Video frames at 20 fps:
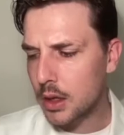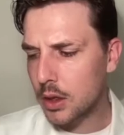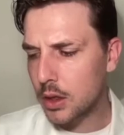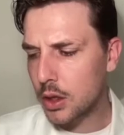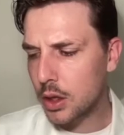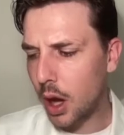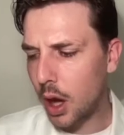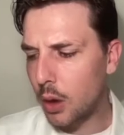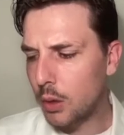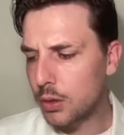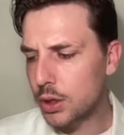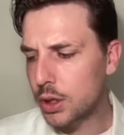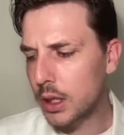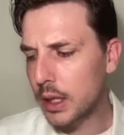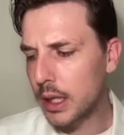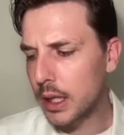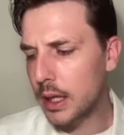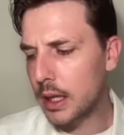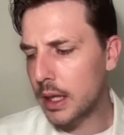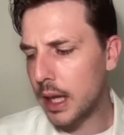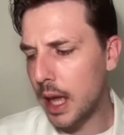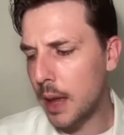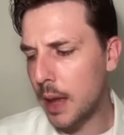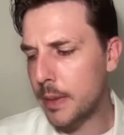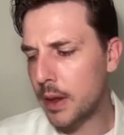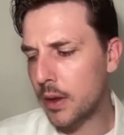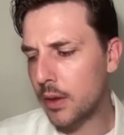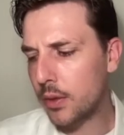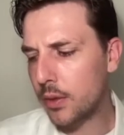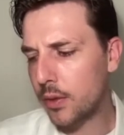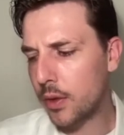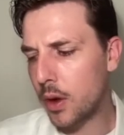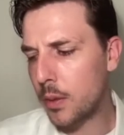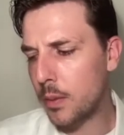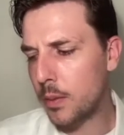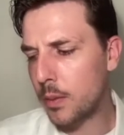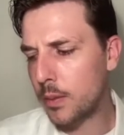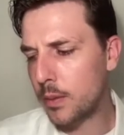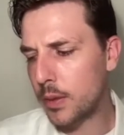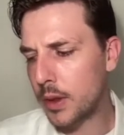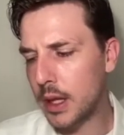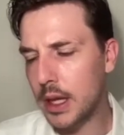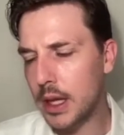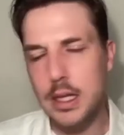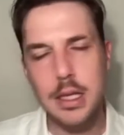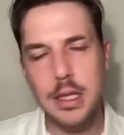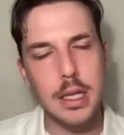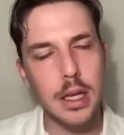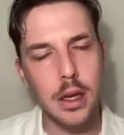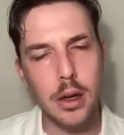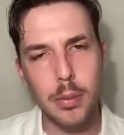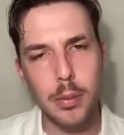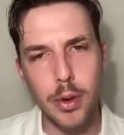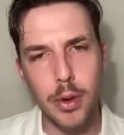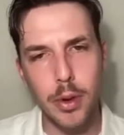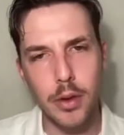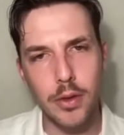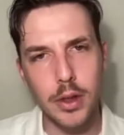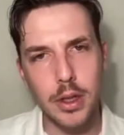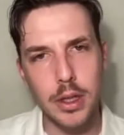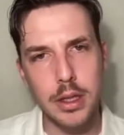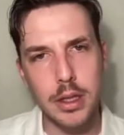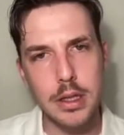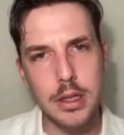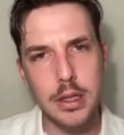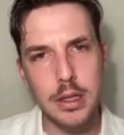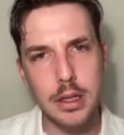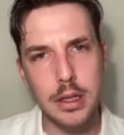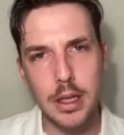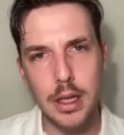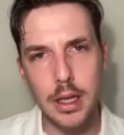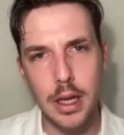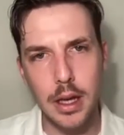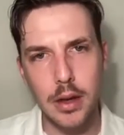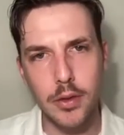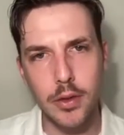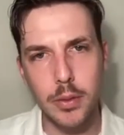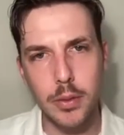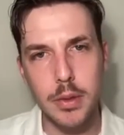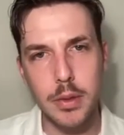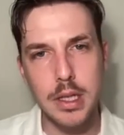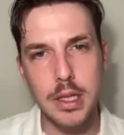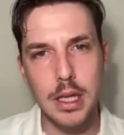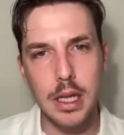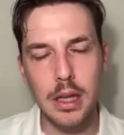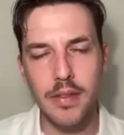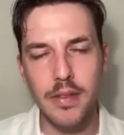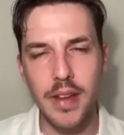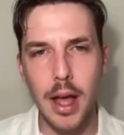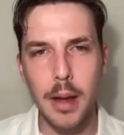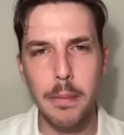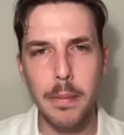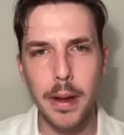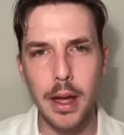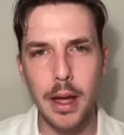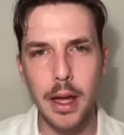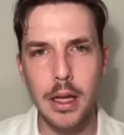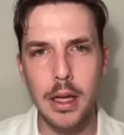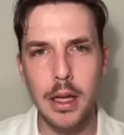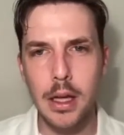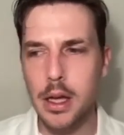Culturally, coming from the Asir province and from the city of Abha,